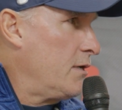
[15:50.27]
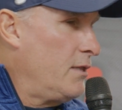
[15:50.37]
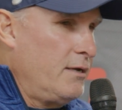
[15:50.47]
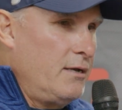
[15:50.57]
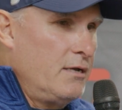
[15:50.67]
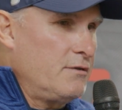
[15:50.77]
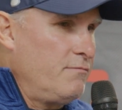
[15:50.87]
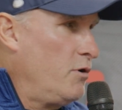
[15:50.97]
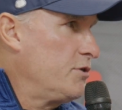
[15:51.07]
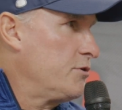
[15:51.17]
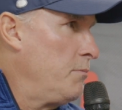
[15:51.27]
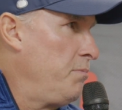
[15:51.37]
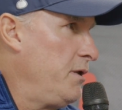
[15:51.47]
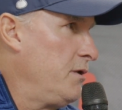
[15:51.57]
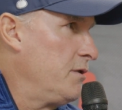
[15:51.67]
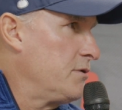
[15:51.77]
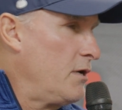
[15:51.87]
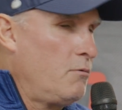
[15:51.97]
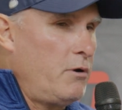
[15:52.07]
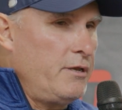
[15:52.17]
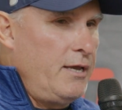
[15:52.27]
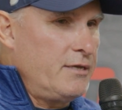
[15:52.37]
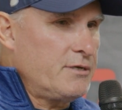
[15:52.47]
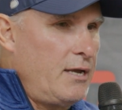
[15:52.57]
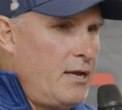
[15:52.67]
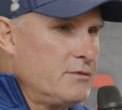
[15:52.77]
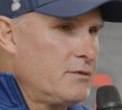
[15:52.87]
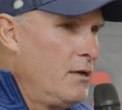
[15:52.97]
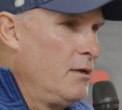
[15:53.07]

I like guys that voice their opinions. I don't want yes guys.